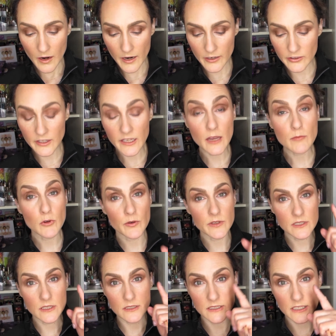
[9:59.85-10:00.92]
I think I'm
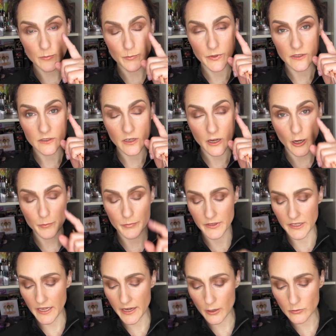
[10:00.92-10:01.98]
going to deepen up
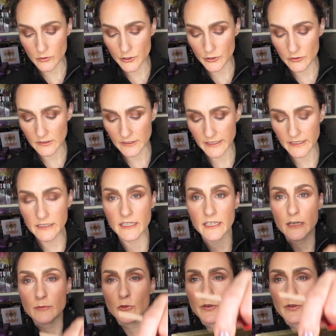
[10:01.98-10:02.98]
the outer lid, and I'm